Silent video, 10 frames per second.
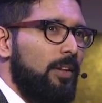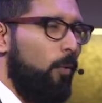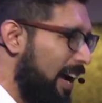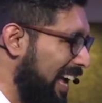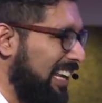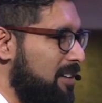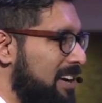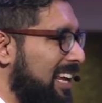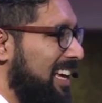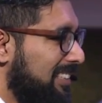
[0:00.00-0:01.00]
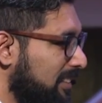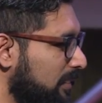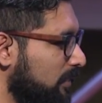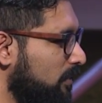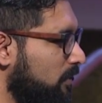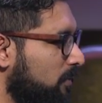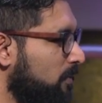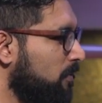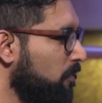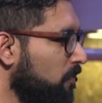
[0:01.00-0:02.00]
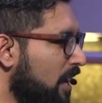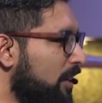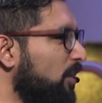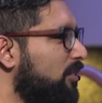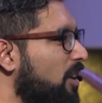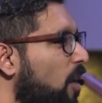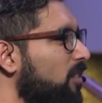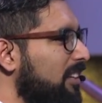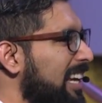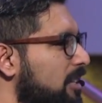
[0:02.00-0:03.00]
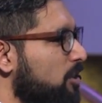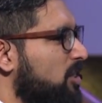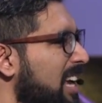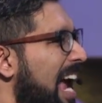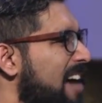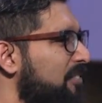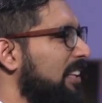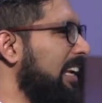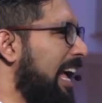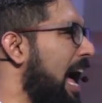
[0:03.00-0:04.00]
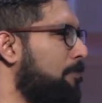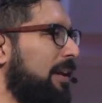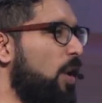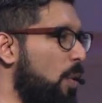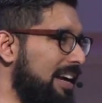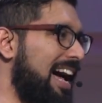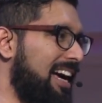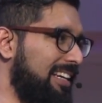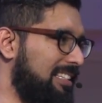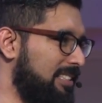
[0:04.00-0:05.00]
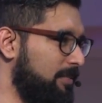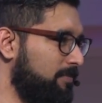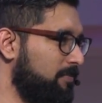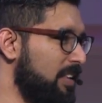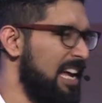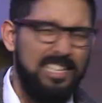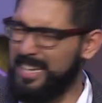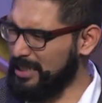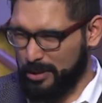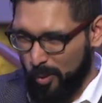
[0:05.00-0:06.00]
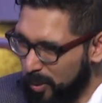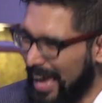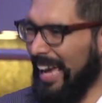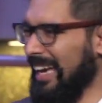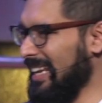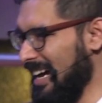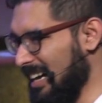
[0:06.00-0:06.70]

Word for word: Wait a minute. You don't need to see everything happen overnight. Just wait